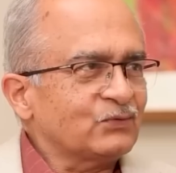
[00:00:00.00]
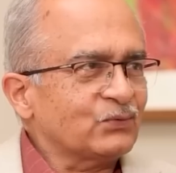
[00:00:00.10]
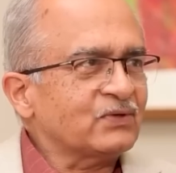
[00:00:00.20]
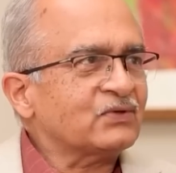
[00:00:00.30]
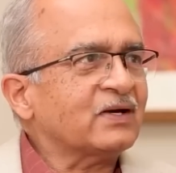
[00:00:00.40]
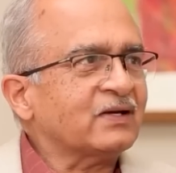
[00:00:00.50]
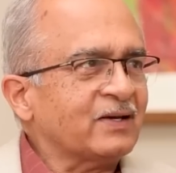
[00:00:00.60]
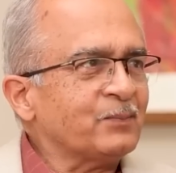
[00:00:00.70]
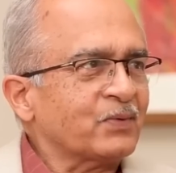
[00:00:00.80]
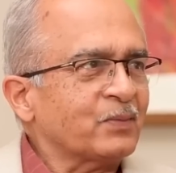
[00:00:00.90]
Judicial
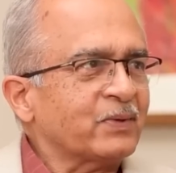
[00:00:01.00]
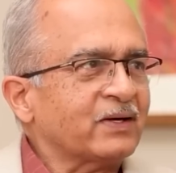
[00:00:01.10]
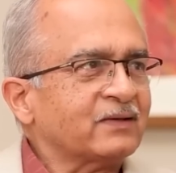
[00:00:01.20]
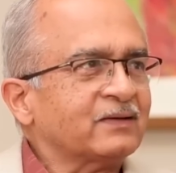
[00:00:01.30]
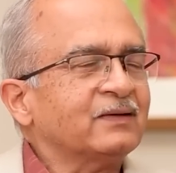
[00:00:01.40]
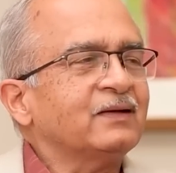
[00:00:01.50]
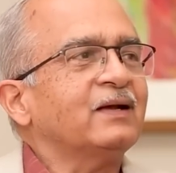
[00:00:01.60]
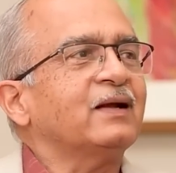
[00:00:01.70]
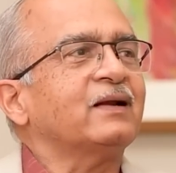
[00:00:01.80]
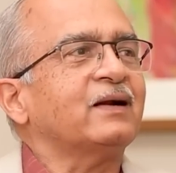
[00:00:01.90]
temperament,
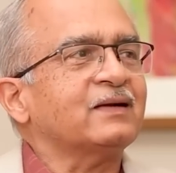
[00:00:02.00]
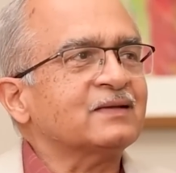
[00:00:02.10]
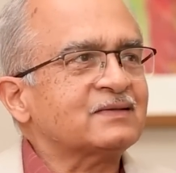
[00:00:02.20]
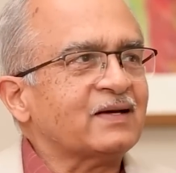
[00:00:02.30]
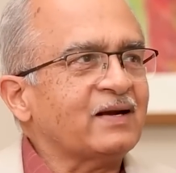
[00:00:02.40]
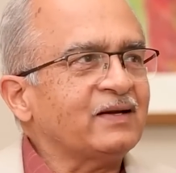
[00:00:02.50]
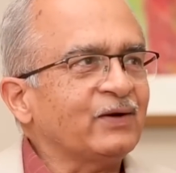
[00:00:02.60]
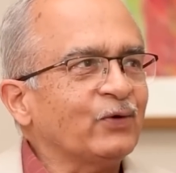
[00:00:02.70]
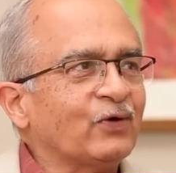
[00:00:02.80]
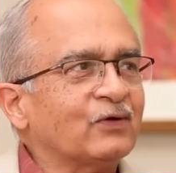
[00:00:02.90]
an
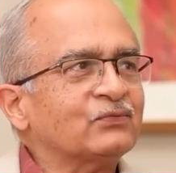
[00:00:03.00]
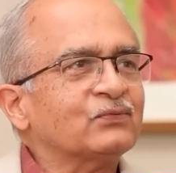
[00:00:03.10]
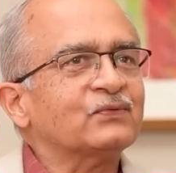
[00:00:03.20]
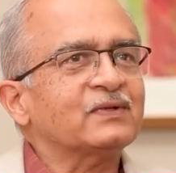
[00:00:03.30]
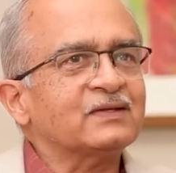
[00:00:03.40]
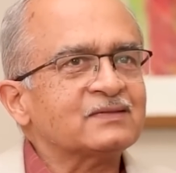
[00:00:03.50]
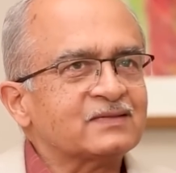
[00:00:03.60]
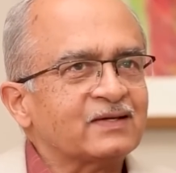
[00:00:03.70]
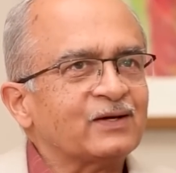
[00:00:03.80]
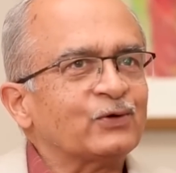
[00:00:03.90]
understanding of the
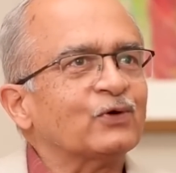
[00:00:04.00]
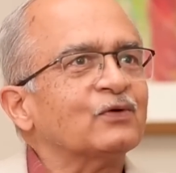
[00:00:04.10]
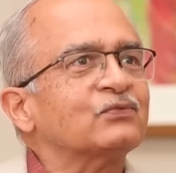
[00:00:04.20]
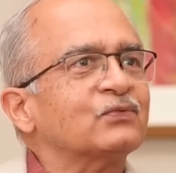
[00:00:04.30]
state of